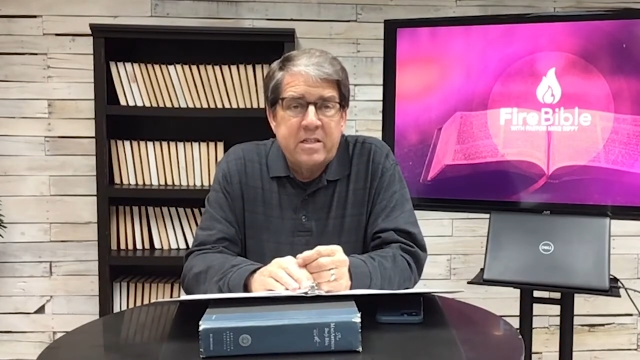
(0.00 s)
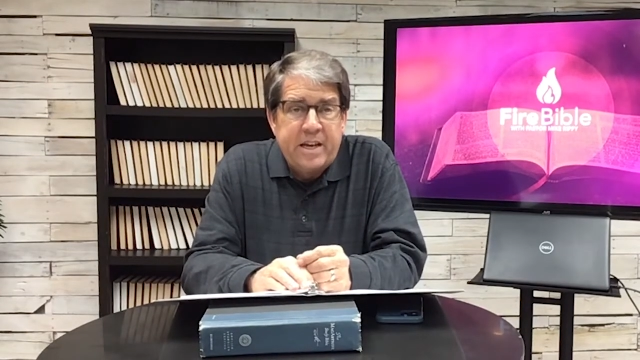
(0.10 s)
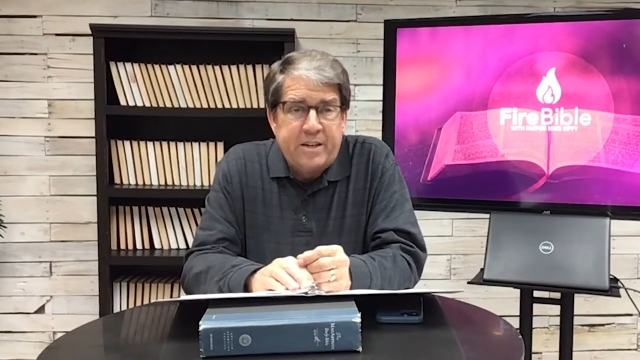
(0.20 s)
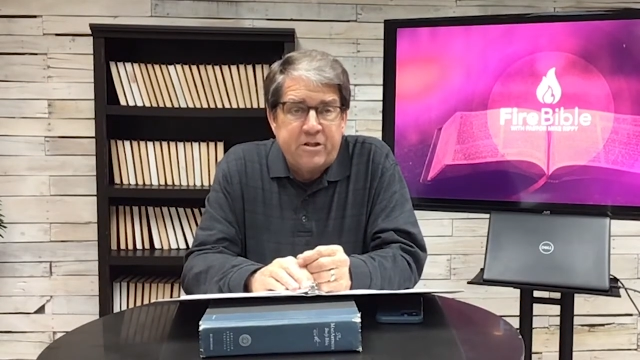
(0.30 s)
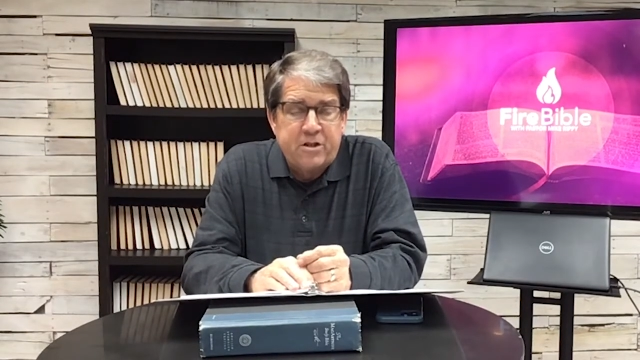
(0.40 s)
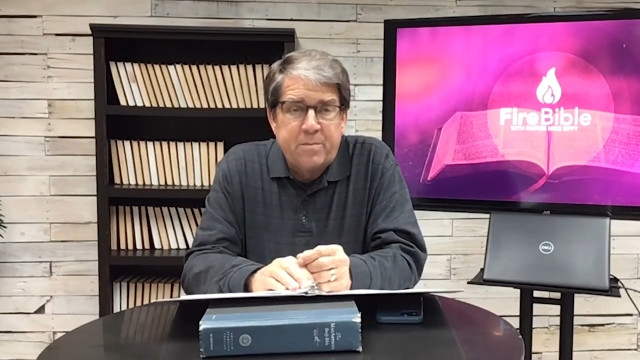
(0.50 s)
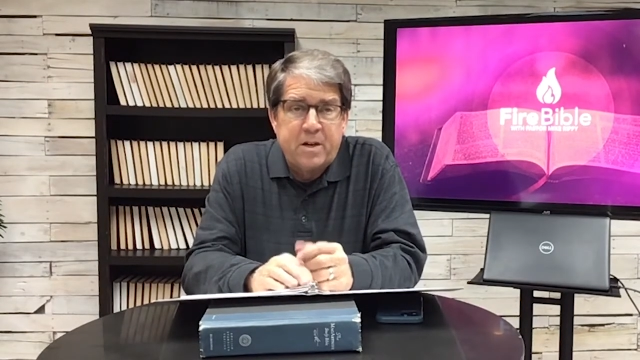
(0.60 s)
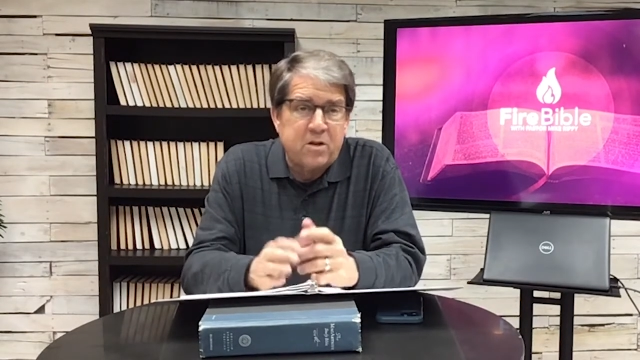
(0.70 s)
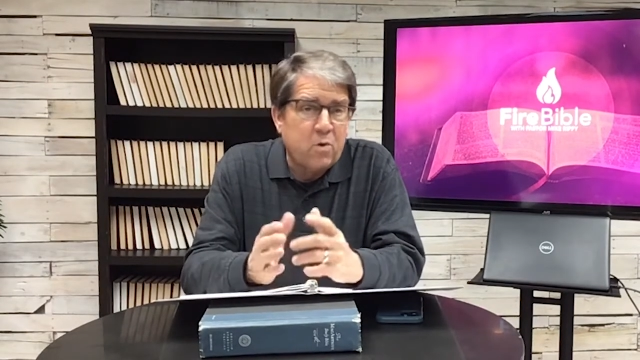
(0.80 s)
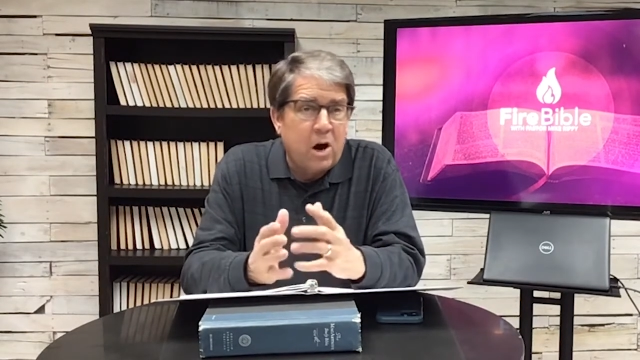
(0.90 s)
teaches,
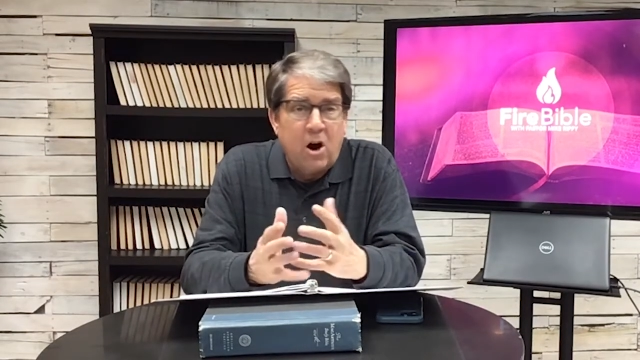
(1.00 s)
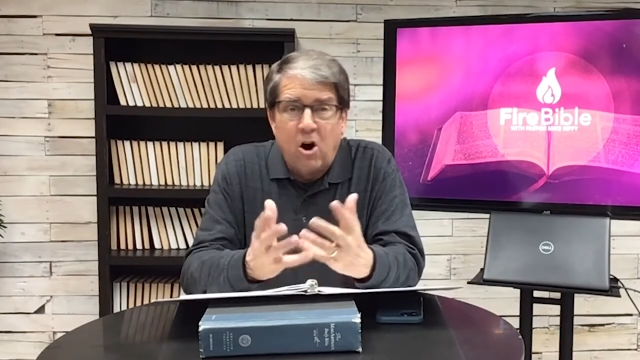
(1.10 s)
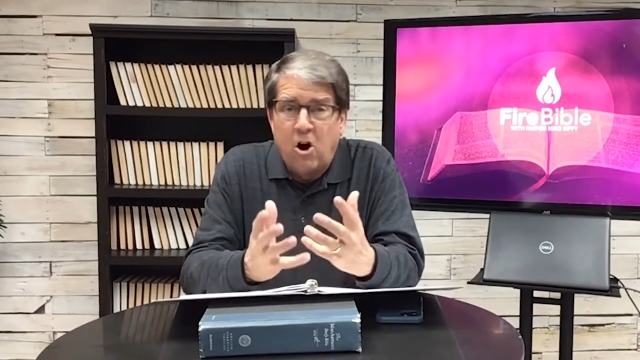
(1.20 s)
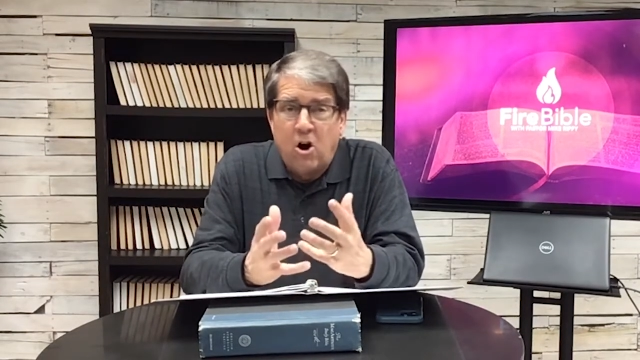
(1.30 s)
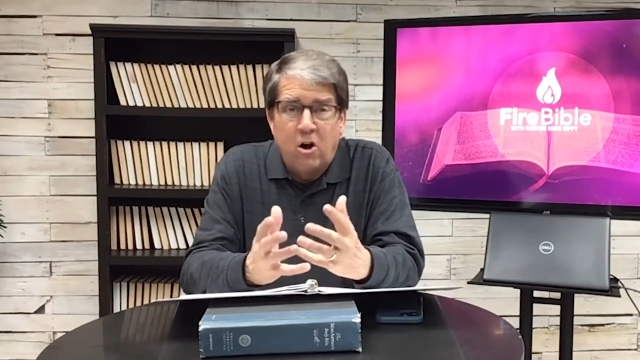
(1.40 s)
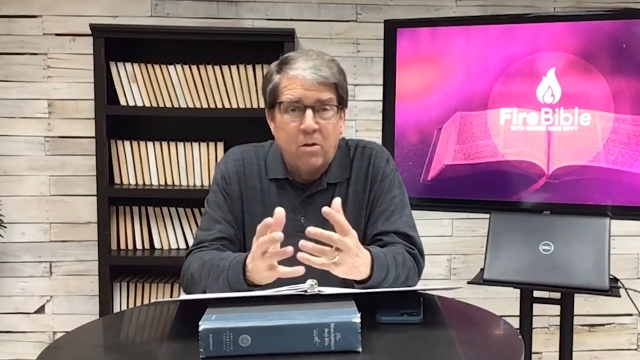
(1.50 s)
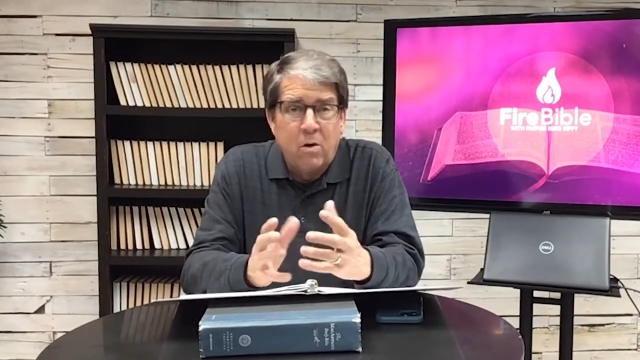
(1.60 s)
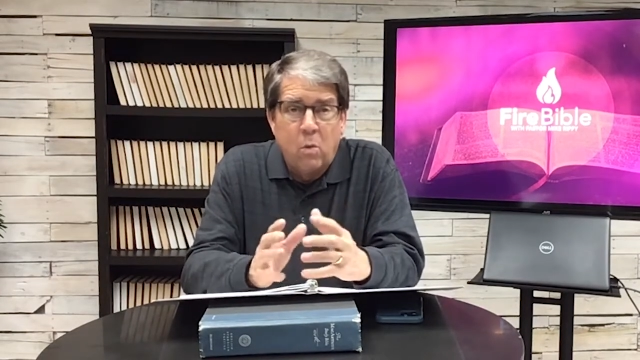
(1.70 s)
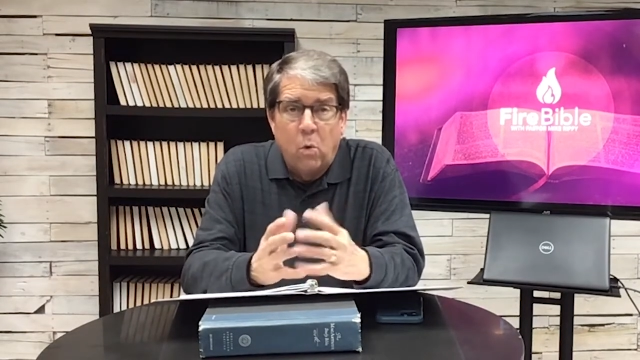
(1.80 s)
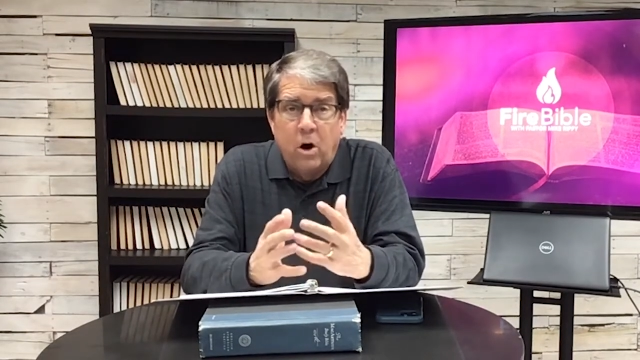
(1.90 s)
because we're all
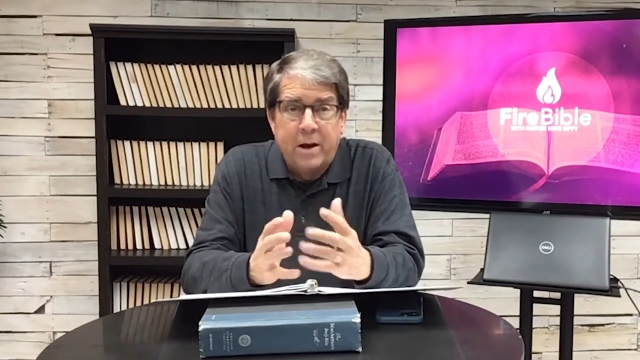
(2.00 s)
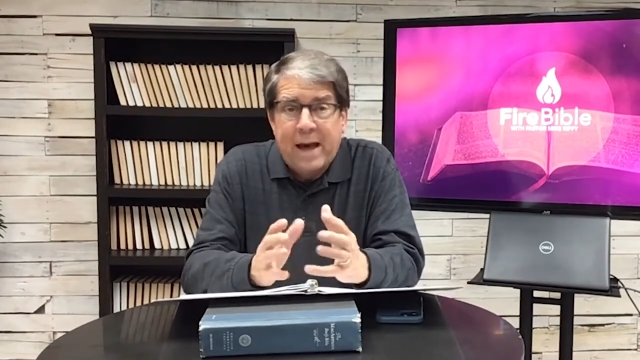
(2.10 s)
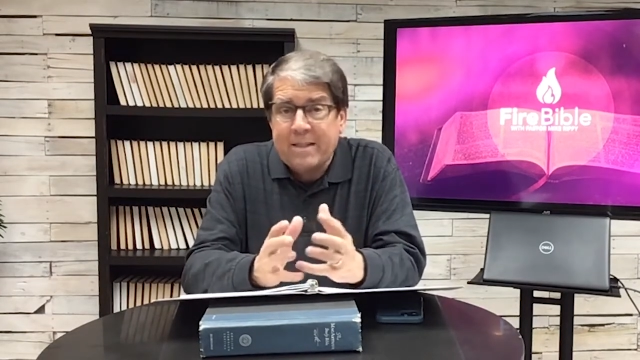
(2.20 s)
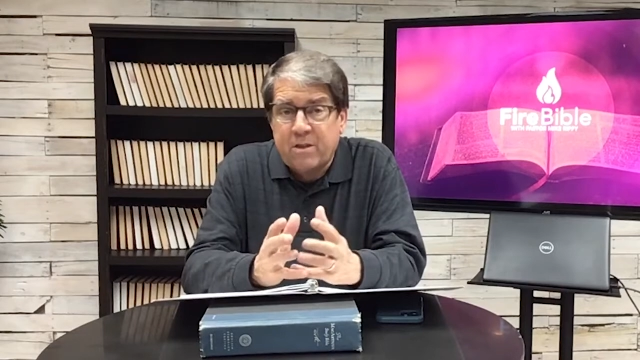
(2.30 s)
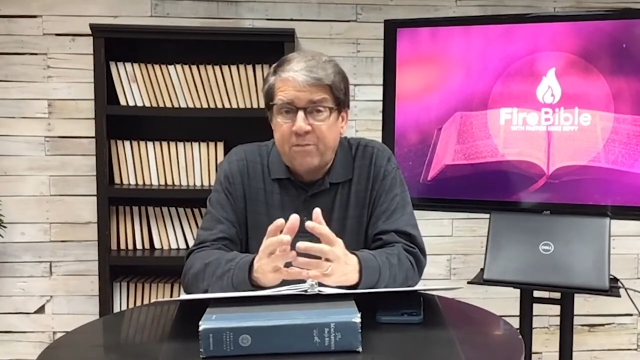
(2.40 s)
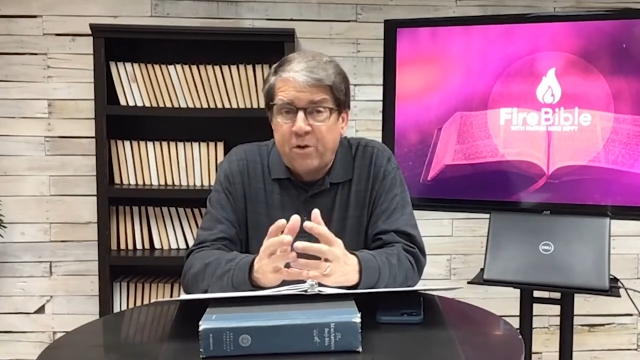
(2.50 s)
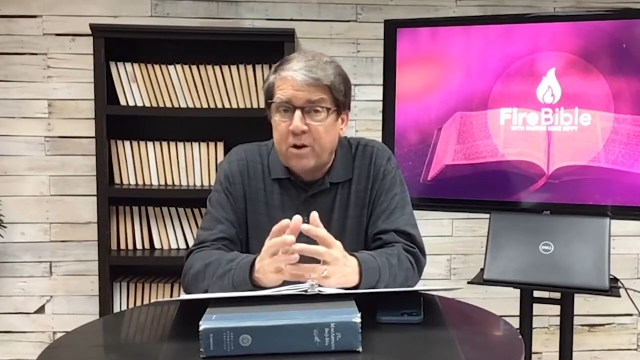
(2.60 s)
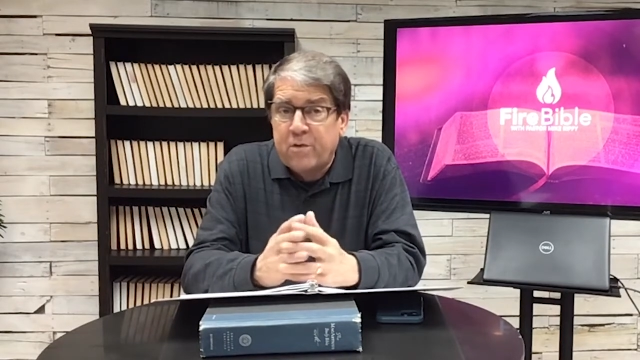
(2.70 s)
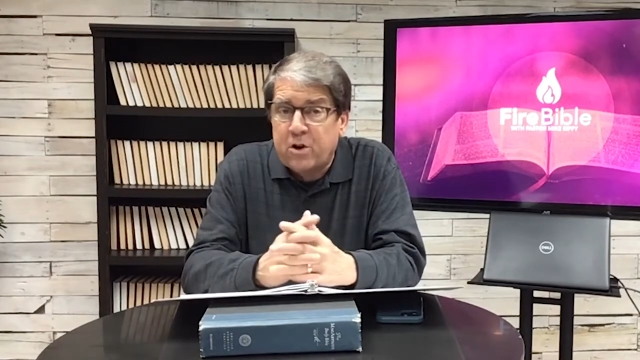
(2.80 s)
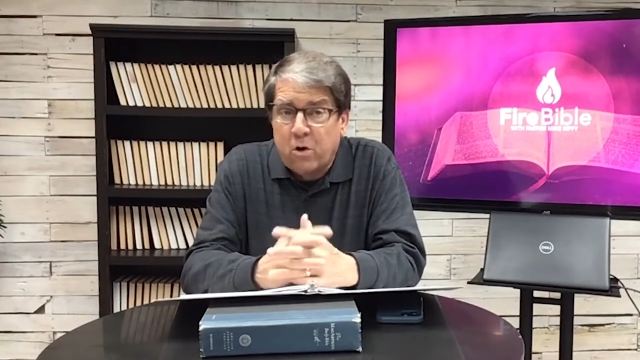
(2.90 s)
one at the foot
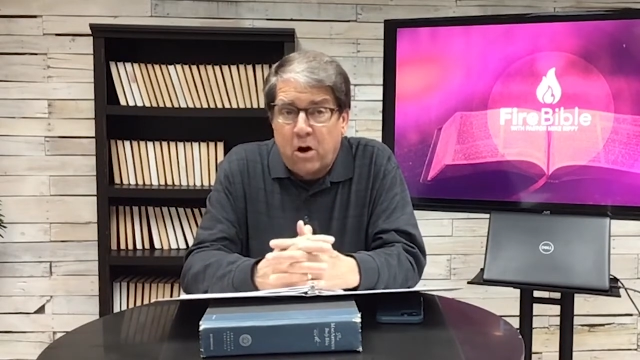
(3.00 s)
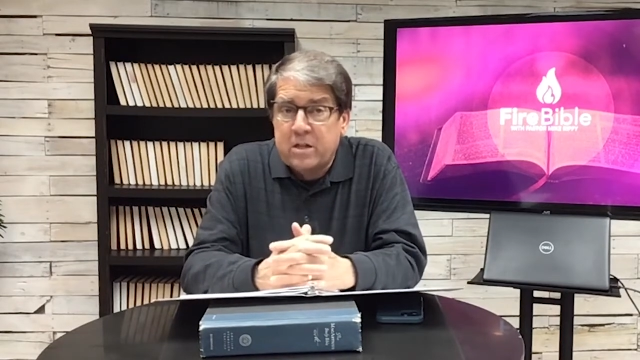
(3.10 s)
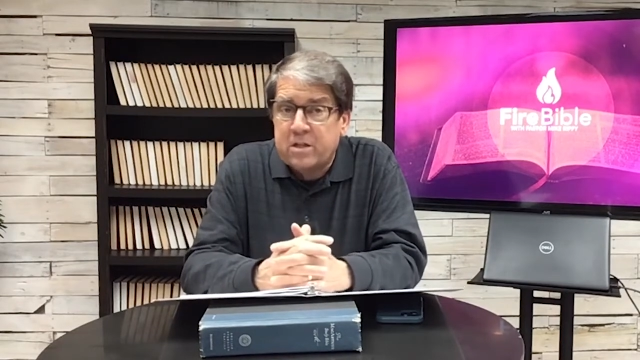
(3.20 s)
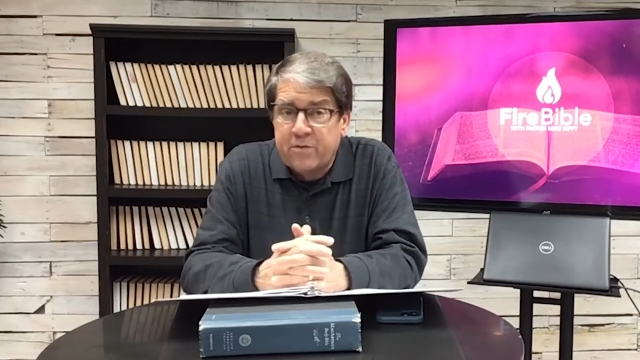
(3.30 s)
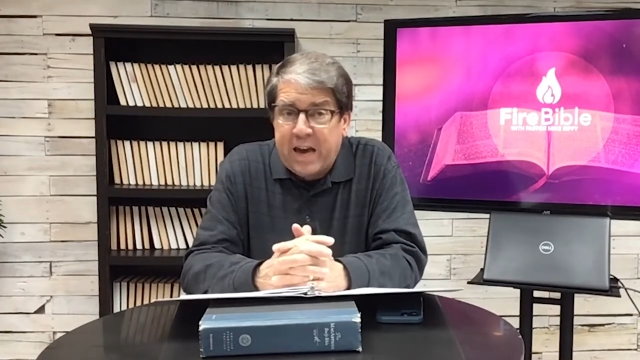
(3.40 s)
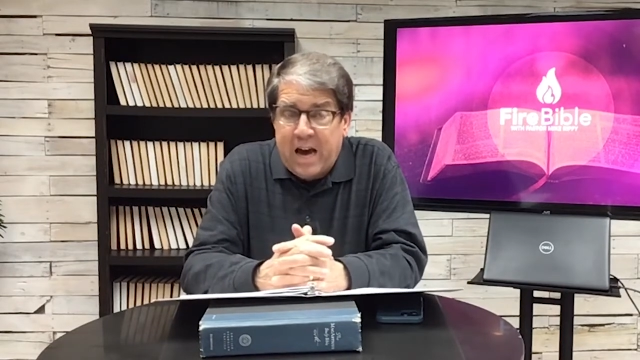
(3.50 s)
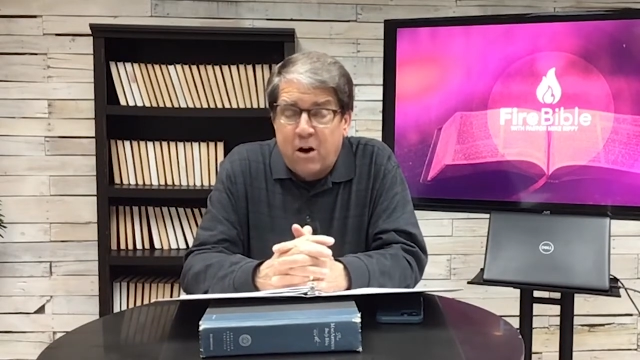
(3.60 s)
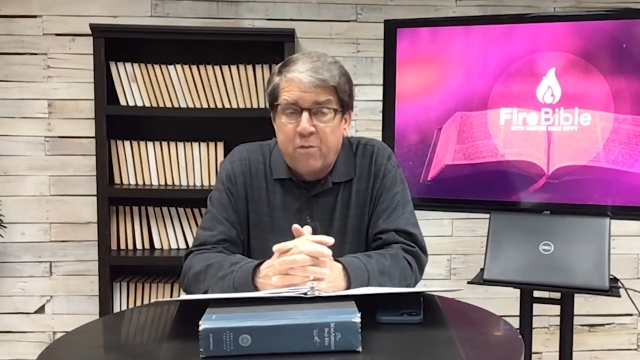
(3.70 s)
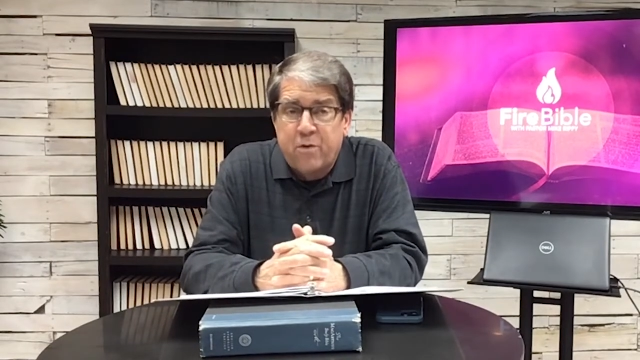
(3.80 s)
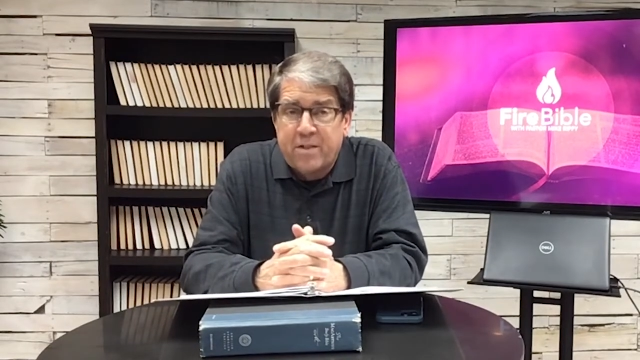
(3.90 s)
of the cross of
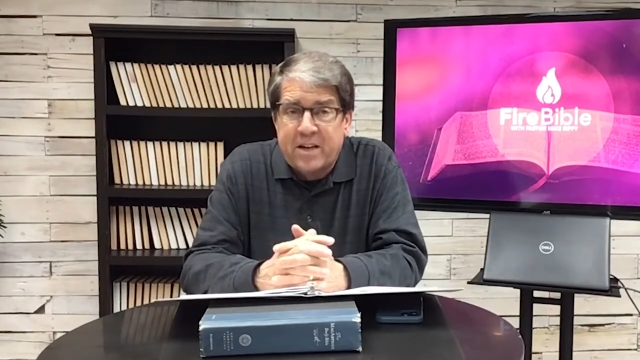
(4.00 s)
Calvary.